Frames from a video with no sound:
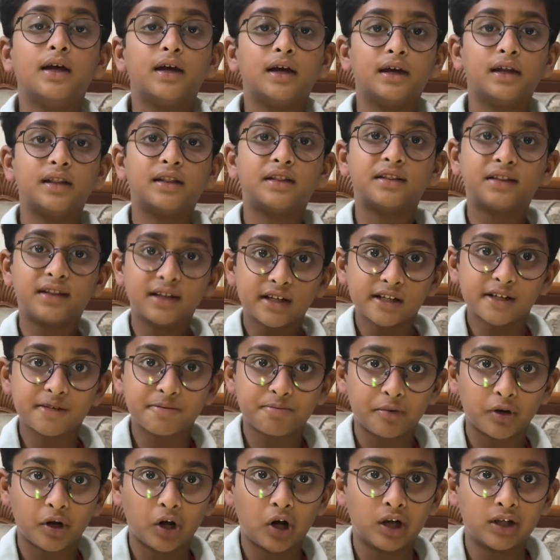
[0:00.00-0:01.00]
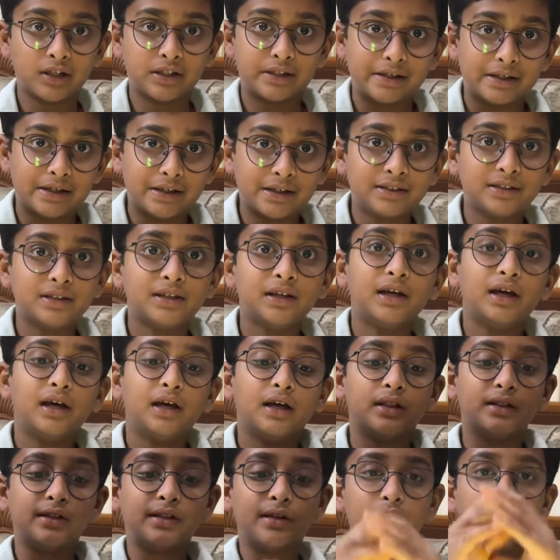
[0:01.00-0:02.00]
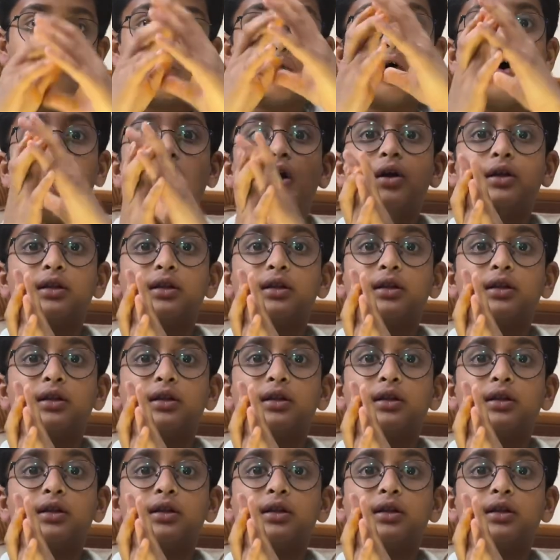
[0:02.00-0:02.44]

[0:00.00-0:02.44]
In this process, when